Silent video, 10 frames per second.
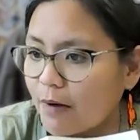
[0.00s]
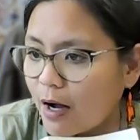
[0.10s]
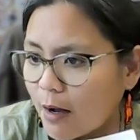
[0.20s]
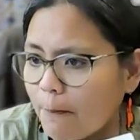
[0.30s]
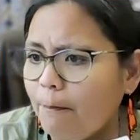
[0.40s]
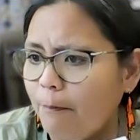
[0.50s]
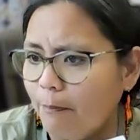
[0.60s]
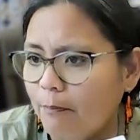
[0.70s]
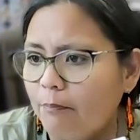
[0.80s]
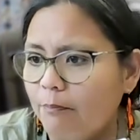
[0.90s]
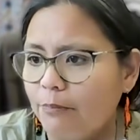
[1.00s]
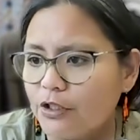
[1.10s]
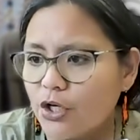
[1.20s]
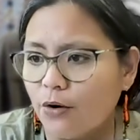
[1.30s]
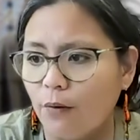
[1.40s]
a
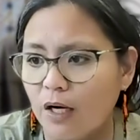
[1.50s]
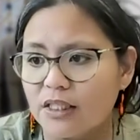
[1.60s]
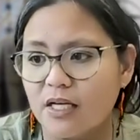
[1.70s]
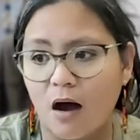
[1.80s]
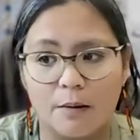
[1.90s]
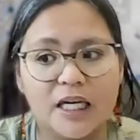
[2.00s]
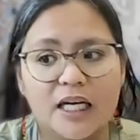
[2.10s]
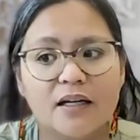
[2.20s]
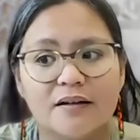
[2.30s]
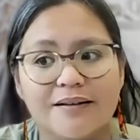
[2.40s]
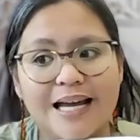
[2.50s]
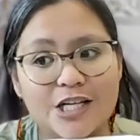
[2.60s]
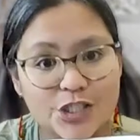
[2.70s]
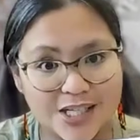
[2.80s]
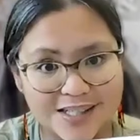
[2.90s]
Potawatomi
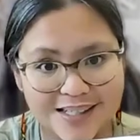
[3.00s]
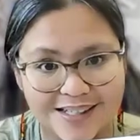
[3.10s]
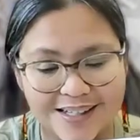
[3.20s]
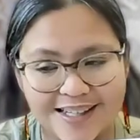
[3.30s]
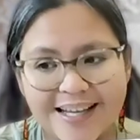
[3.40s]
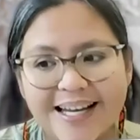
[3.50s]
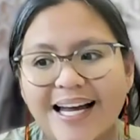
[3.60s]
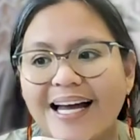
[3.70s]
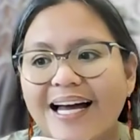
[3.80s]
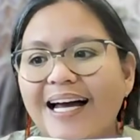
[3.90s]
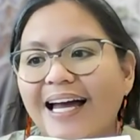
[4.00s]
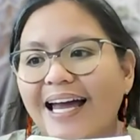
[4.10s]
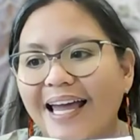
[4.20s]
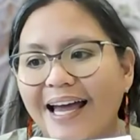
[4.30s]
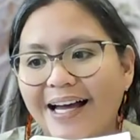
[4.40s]
Nation.
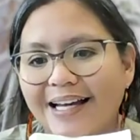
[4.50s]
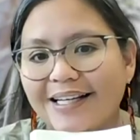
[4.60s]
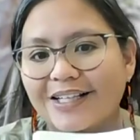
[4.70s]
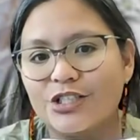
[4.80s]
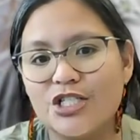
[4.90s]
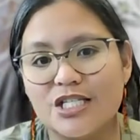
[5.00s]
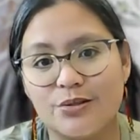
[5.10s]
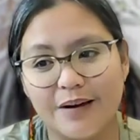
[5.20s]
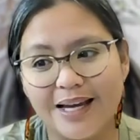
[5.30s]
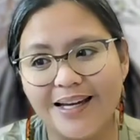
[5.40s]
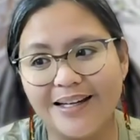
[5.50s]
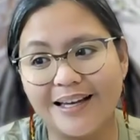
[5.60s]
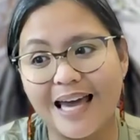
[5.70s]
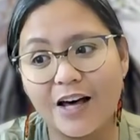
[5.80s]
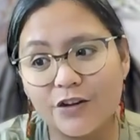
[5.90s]
And she's written
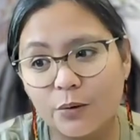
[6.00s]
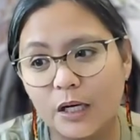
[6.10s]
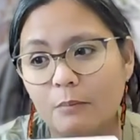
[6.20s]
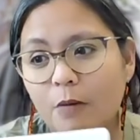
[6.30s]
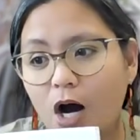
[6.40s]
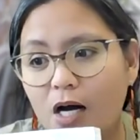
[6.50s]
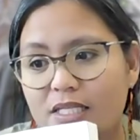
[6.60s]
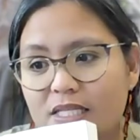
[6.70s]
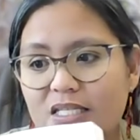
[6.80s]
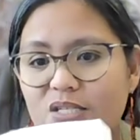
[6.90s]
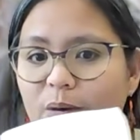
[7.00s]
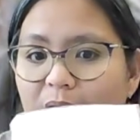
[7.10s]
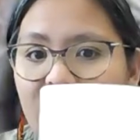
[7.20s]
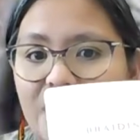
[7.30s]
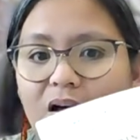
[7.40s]
Gathering Moss as
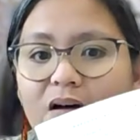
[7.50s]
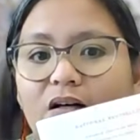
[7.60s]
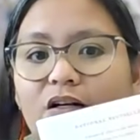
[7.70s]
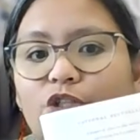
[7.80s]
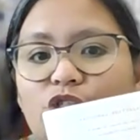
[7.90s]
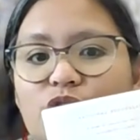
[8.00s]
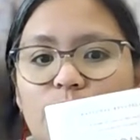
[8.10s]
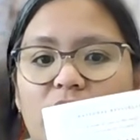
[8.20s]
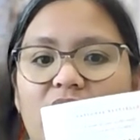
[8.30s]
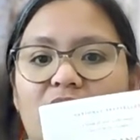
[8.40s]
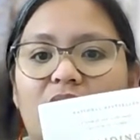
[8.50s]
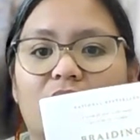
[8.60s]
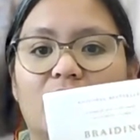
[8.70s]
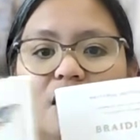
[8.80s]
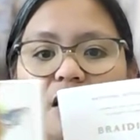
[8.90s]
well. She's written
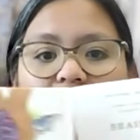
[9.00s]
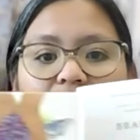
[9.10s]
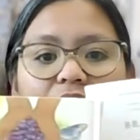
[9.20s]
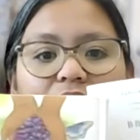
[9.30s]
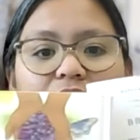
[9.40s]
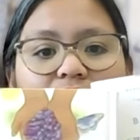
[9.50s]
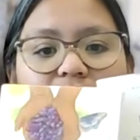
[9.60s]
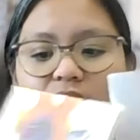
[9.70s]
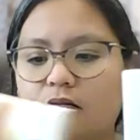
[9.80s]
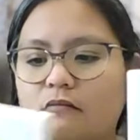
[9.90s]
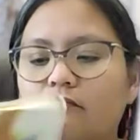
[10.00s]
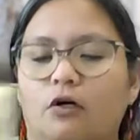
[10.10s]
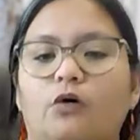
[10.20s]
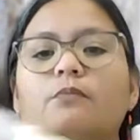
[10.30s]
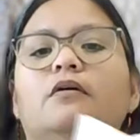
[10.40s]
this,
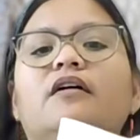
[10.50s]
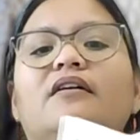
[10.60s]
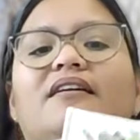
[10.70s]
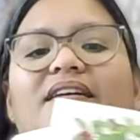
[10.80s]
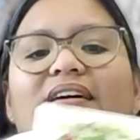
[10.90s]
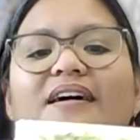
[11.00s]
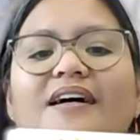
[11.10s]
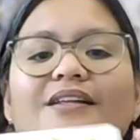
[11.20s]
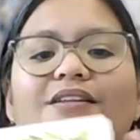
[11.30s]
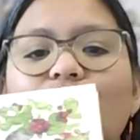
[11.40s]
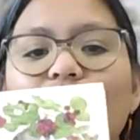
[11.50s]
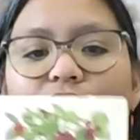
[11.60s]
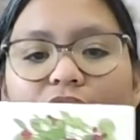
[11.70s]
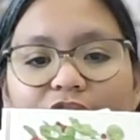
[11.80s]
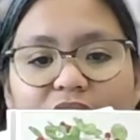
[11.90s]
well, The
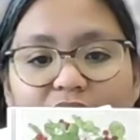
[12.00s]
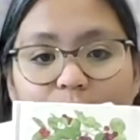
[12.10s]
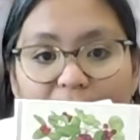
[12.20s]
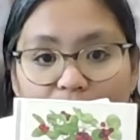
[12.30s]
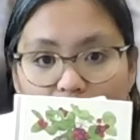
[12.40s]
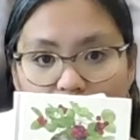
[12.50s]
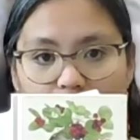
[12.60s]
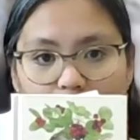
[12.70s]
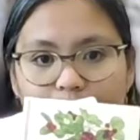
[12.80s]
Serviceberry.